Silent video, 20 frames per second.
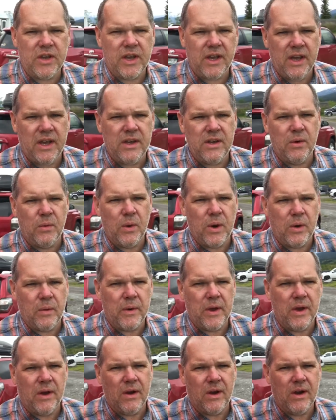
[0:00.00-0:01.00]
you kind of where
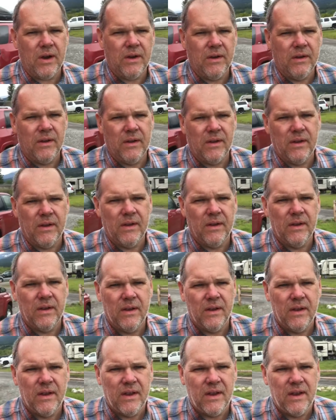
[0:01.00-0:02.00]
we are.
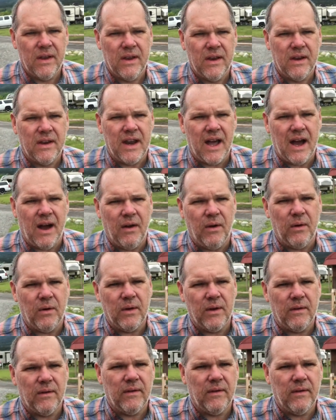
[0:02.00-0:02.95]
Now,